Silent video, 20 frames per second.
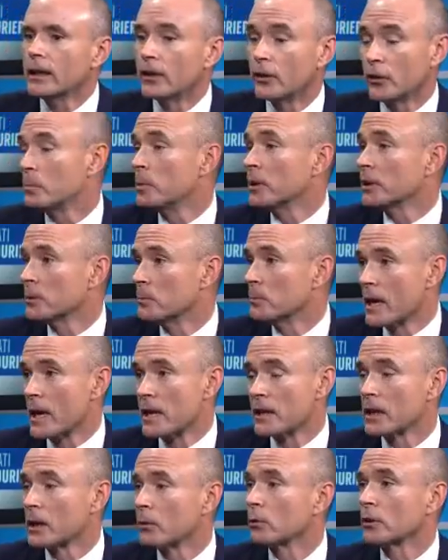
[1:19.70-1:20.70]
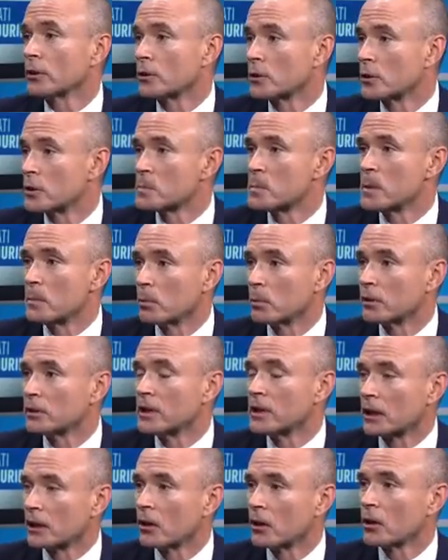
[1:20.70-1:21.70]
There's big demand, and I really encourage people to
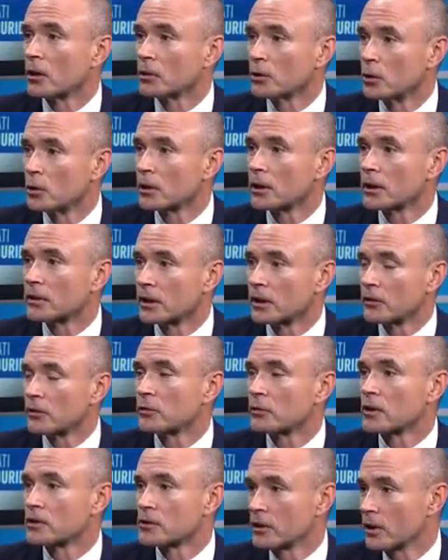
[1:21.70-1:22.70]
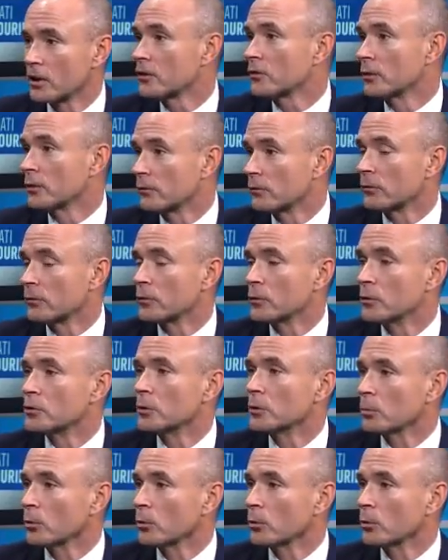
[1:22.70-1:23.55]
take a hard look at the construction industry for future